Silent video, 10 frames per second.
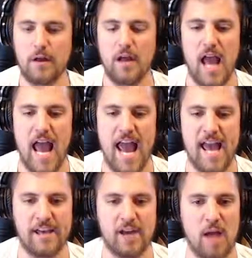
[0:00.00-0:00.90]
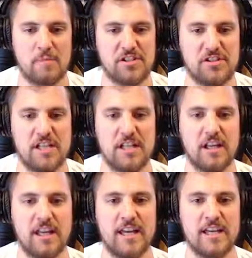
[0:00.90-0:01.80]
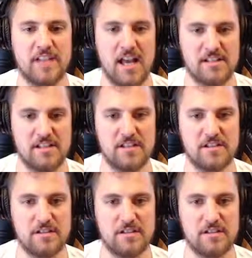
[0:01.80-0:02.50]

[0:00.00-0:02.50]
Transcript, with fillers: And I'm stealing his essence.